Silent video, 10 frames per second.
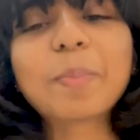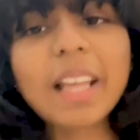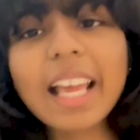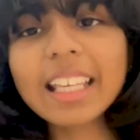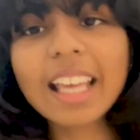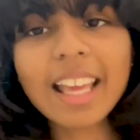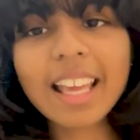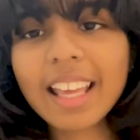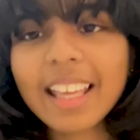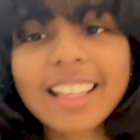
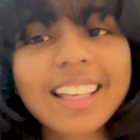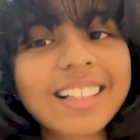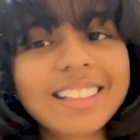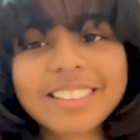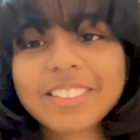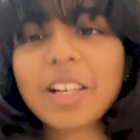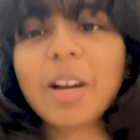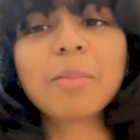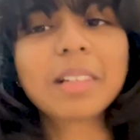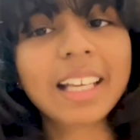playing and
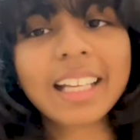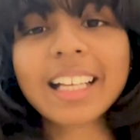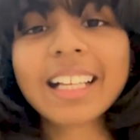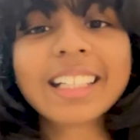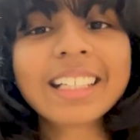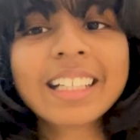troubling and